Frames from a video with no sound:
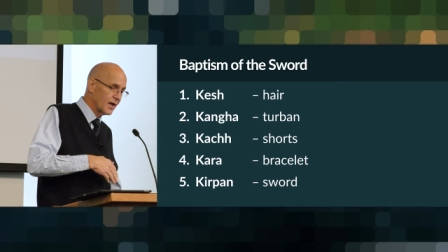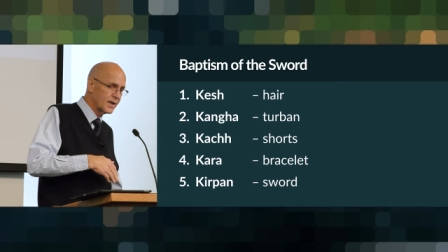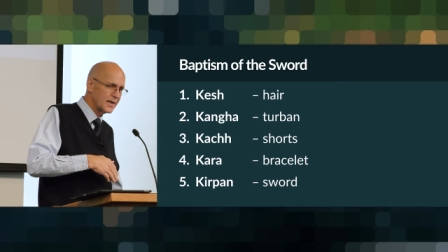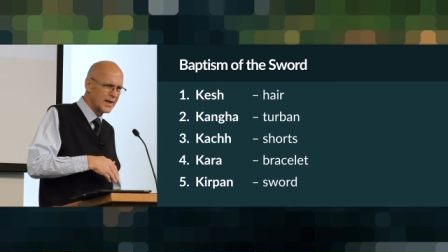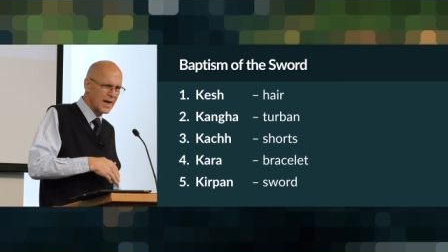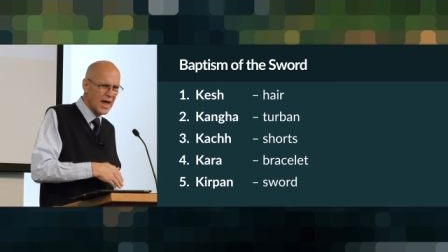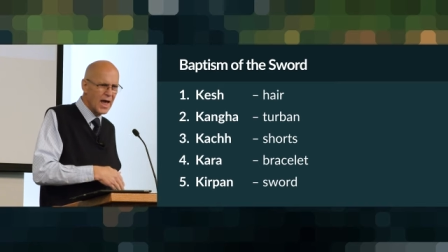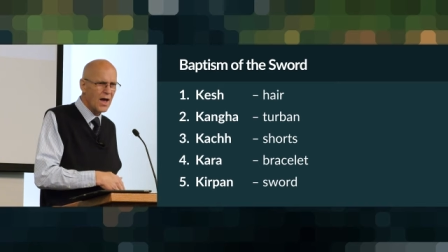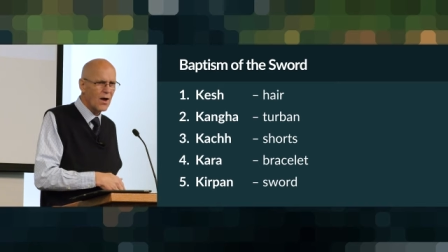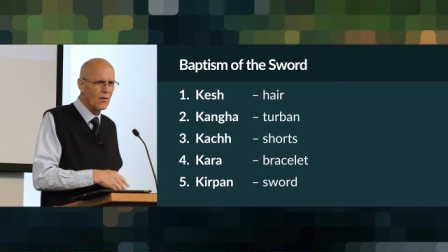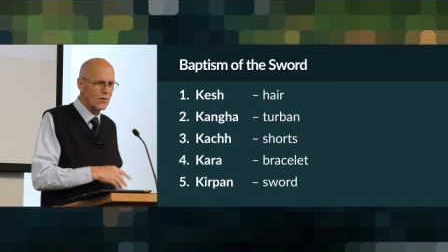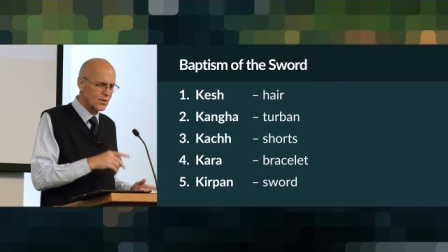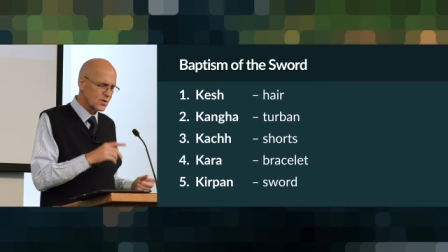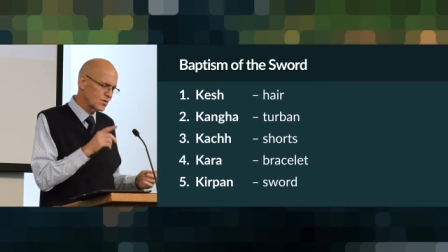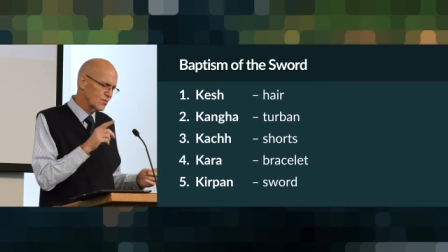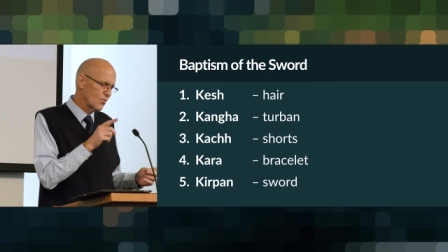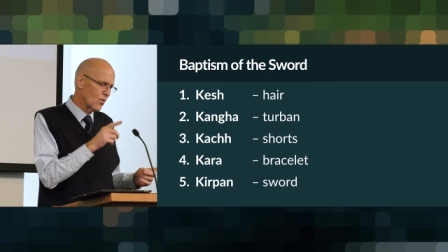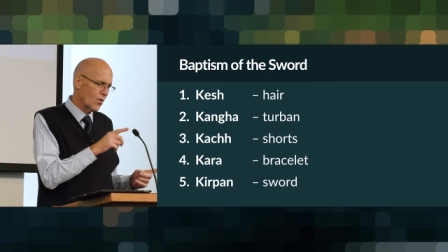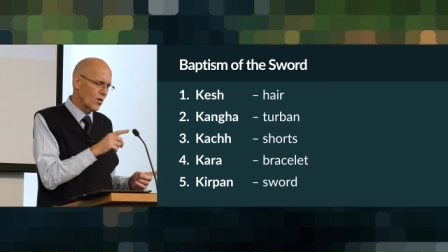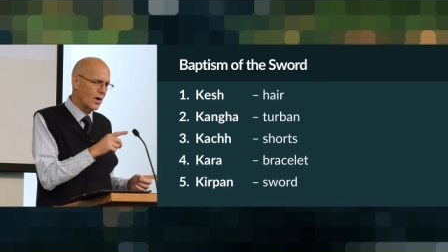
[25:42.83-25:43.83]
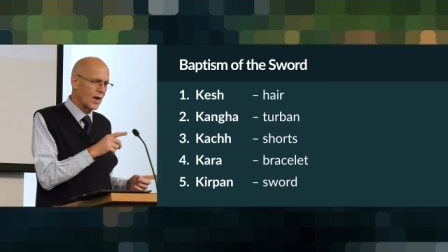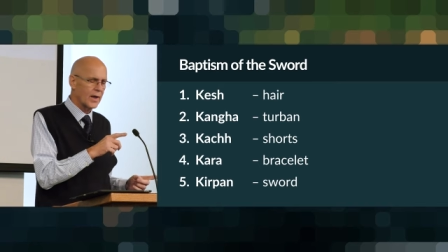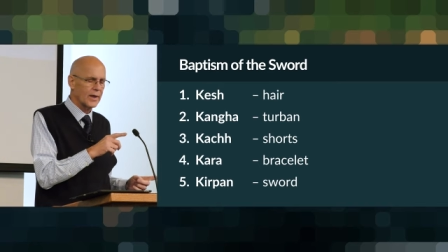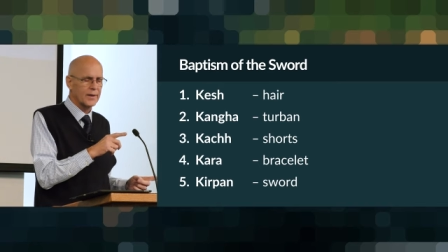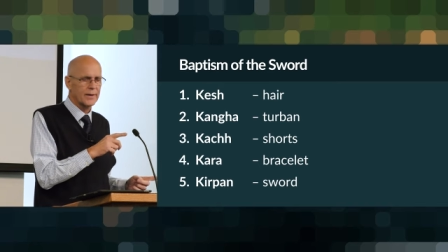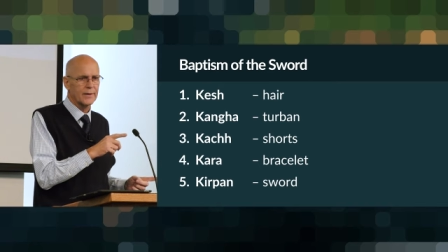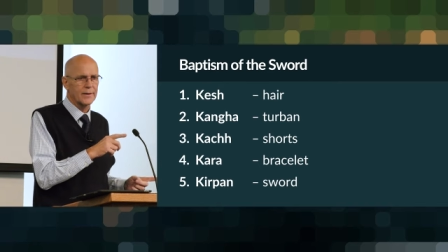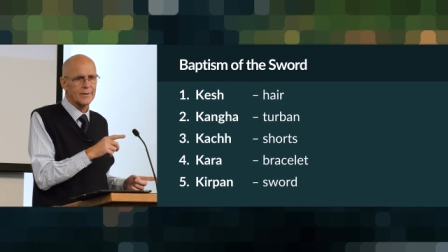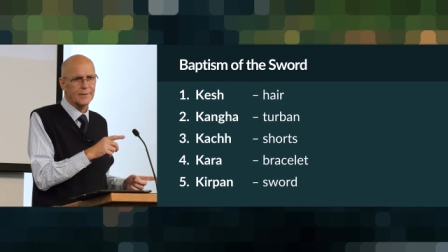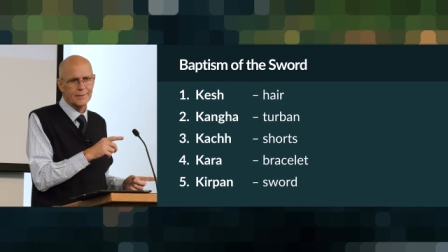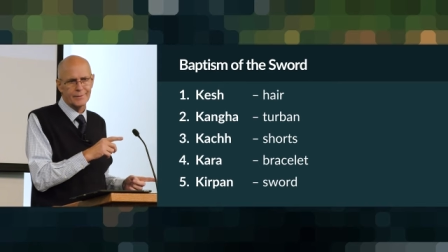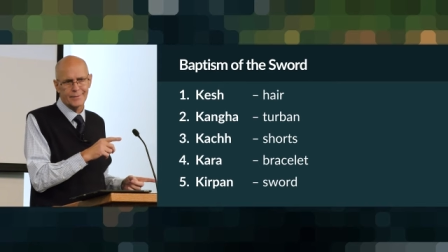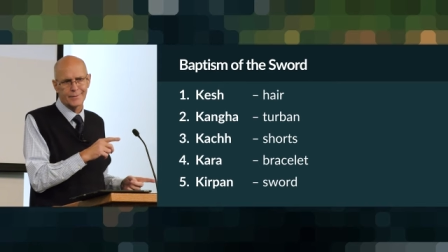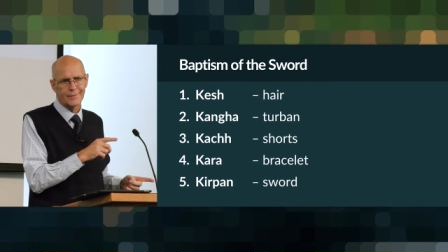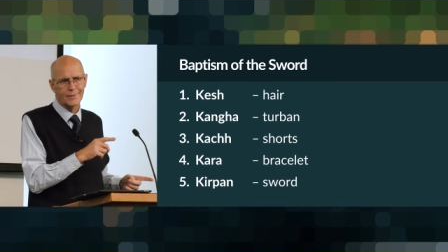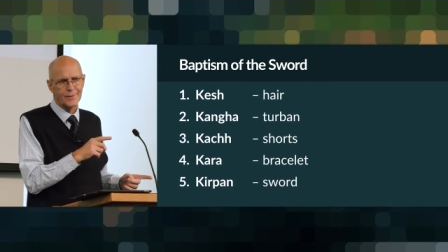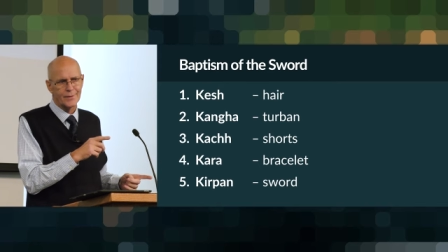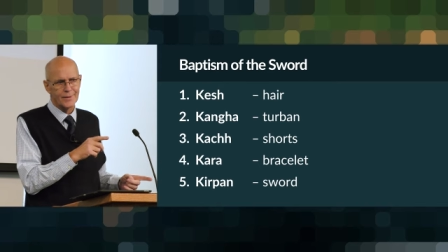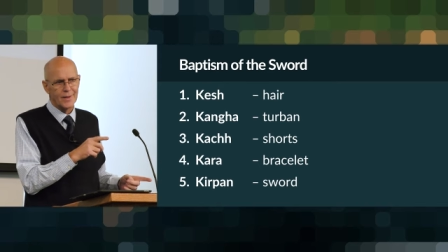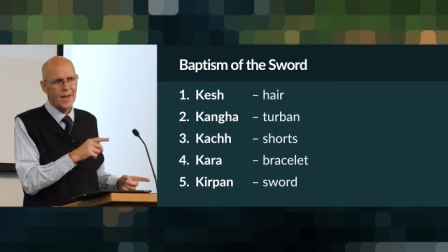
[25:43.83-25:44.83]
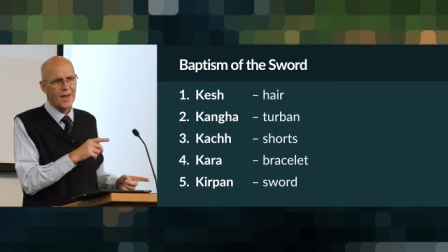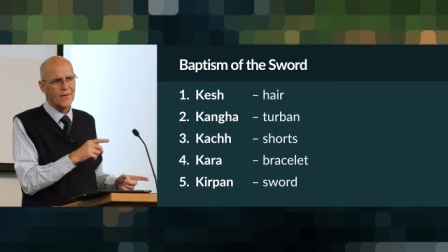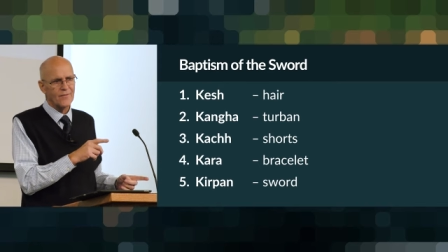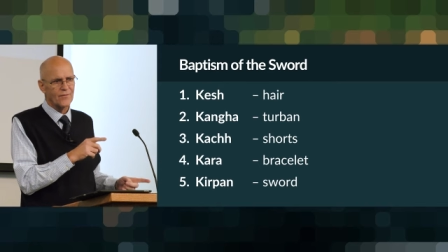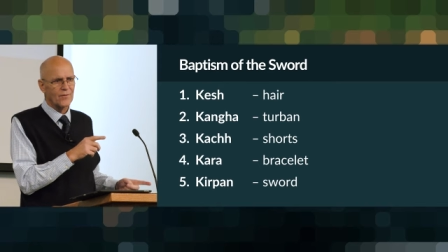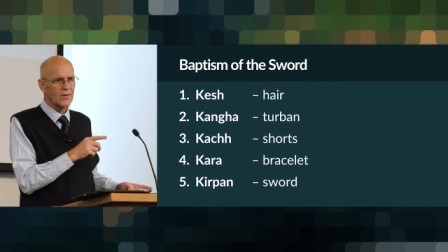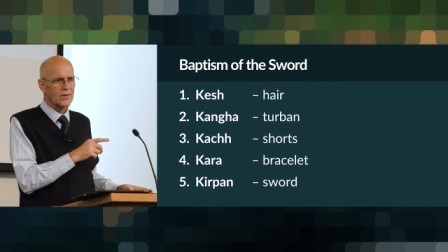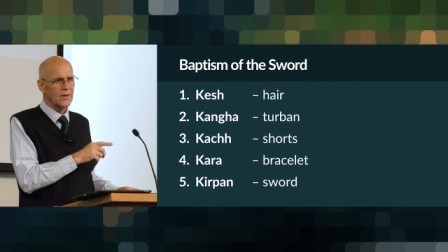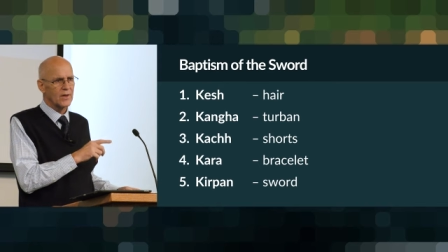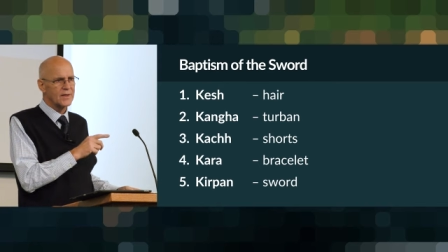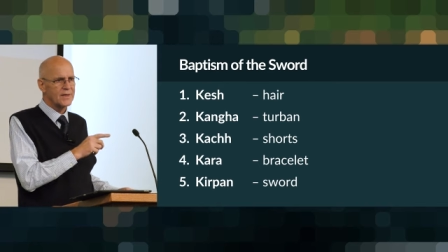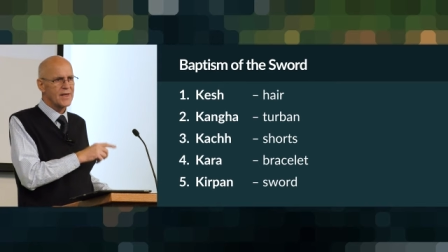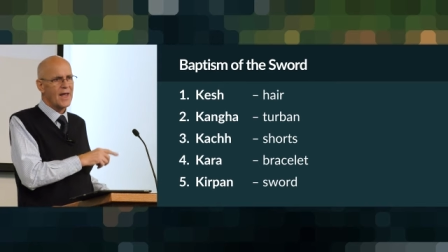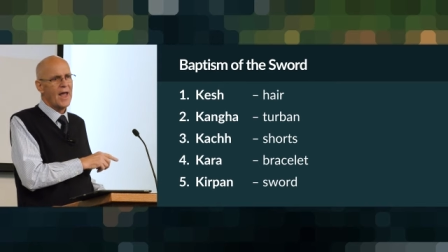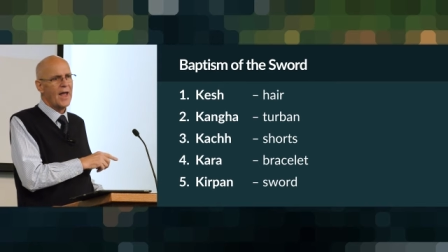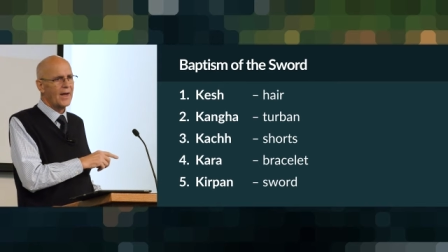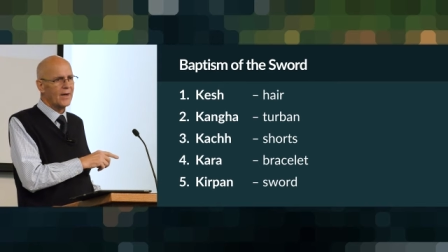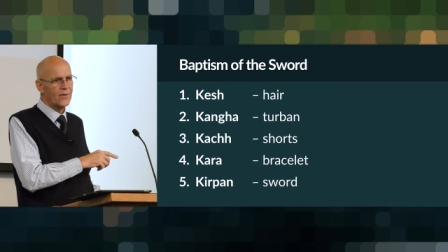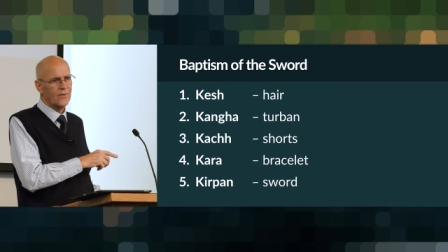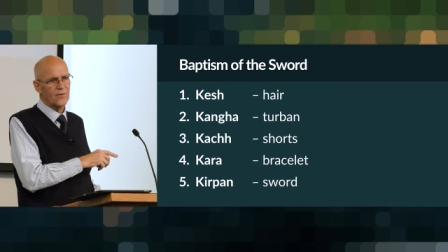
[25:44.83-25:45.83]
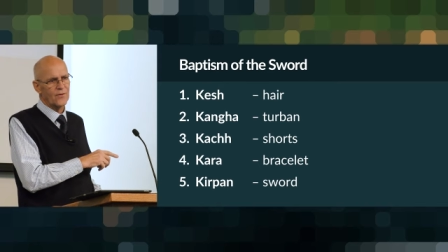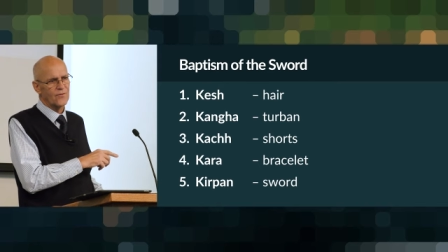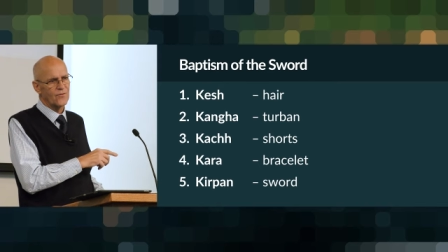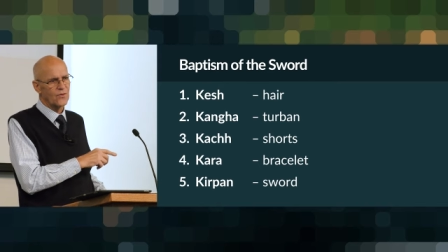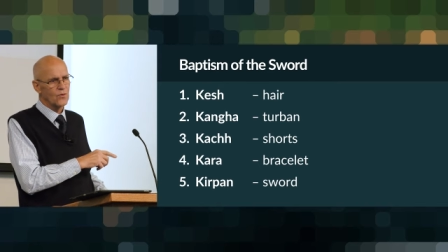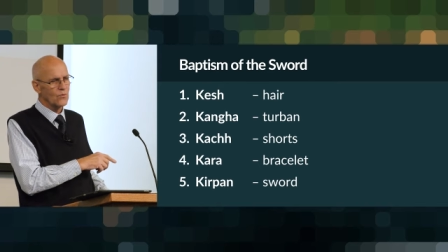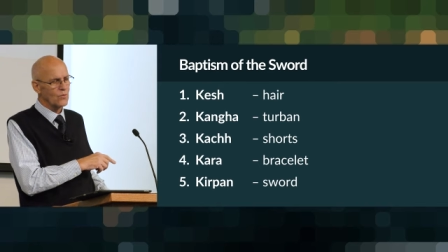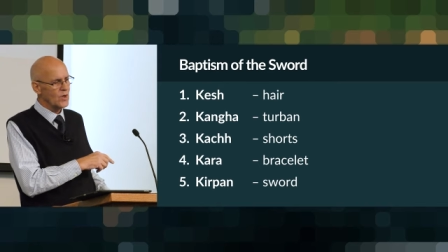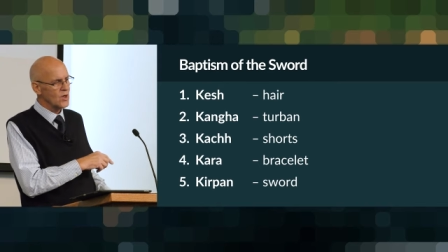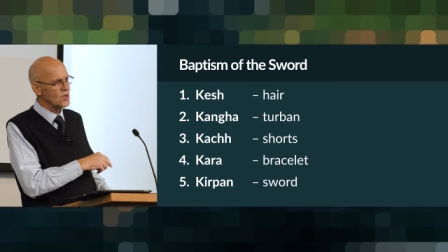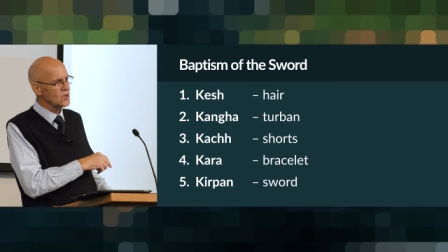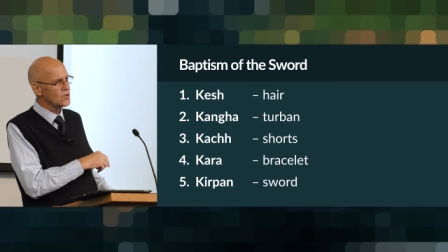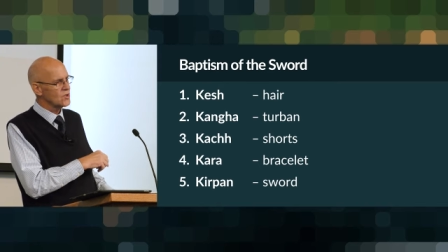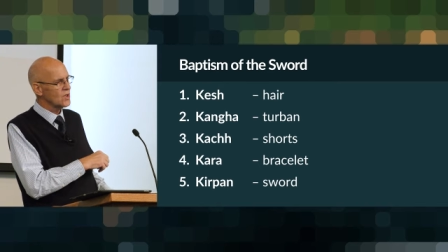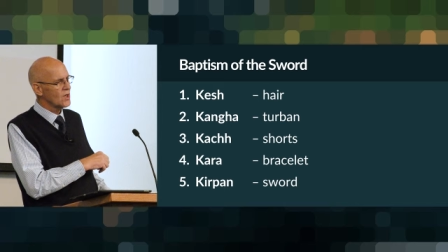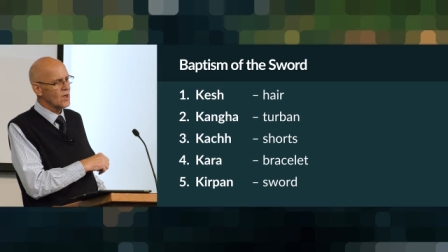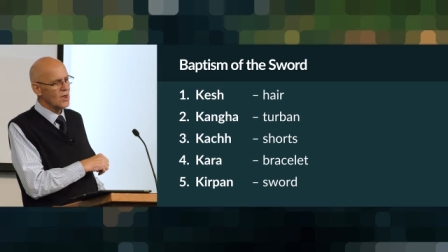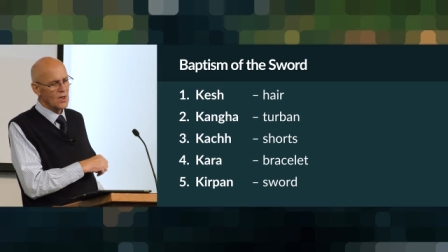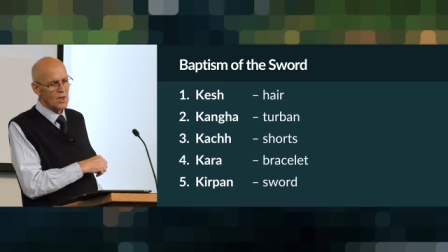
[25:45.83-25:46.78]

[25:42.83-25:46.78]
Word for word: Now it's more like a, you know, a knife, a dagger, if you wish.